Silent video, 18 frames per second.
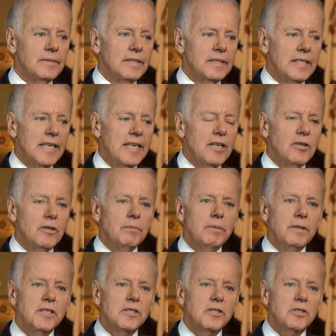he could
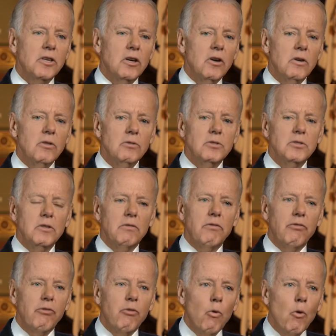be so
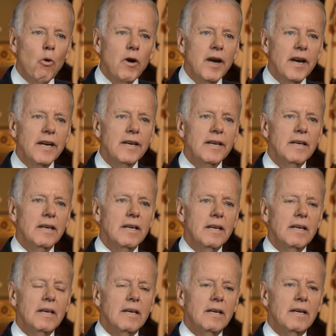devoid
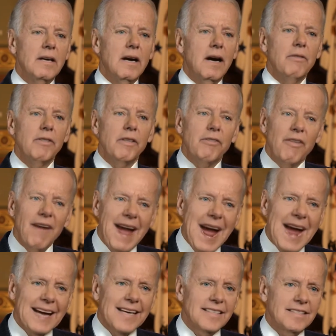of the
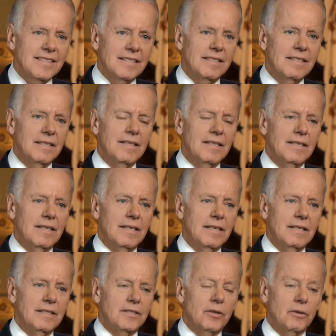facts.
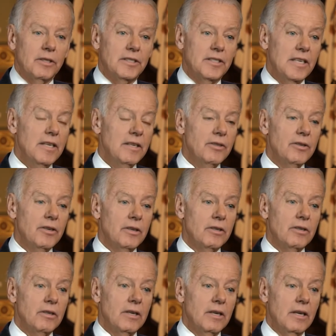So it's either